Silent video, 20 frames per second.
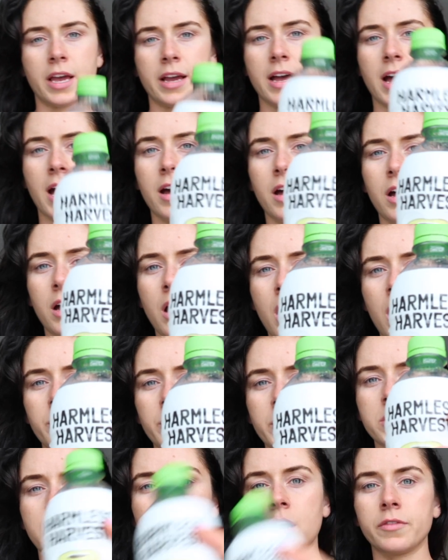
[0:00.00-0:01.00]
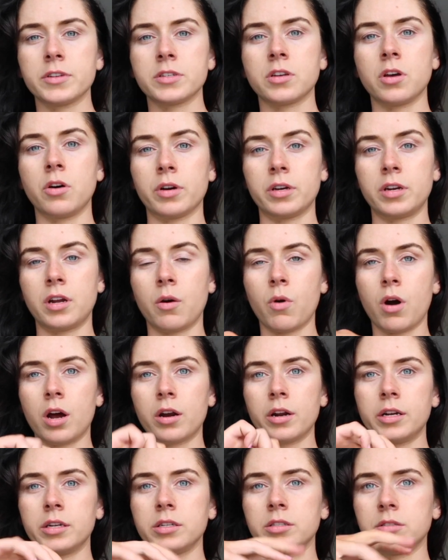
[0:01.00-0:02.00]
I got a Harmless Harvest coconut
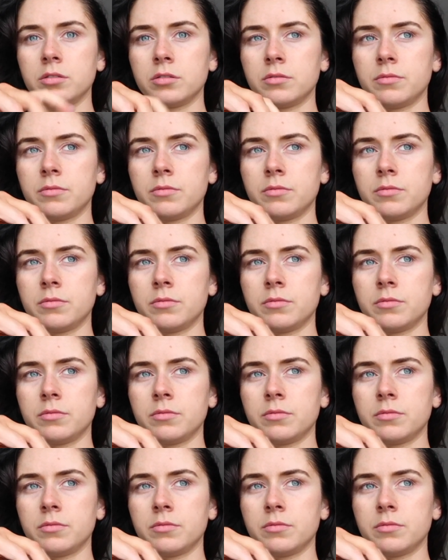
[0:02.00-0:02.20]
water.